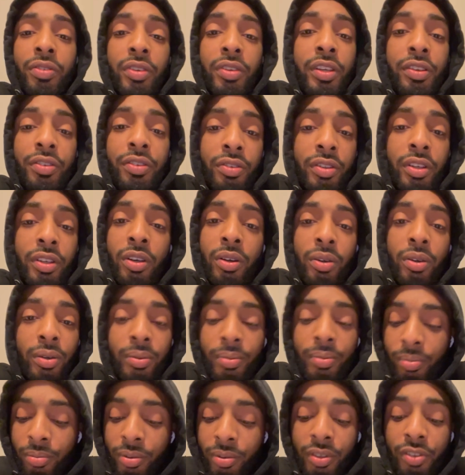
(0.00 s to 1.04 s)
He's still
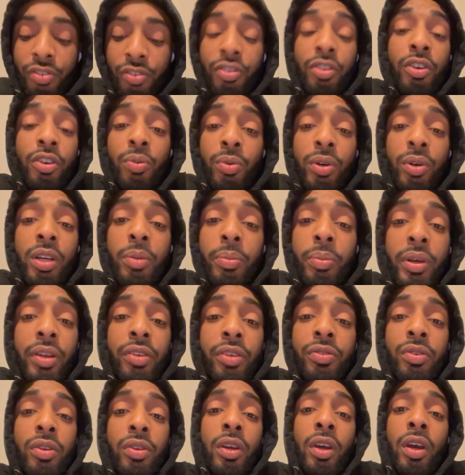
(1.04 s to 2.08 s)
considered one of the
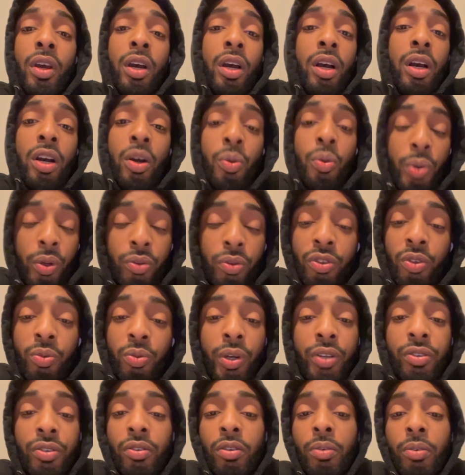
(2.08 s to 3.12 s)
best
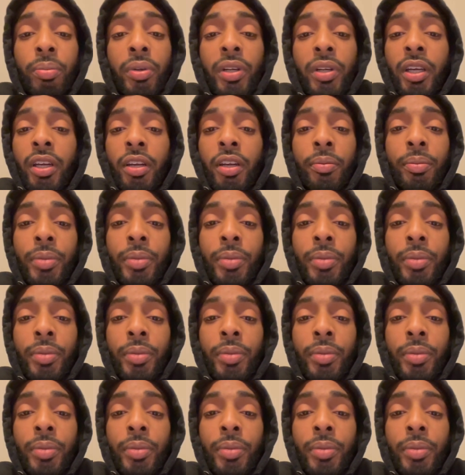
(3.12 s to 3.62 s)
welterweights on the planet.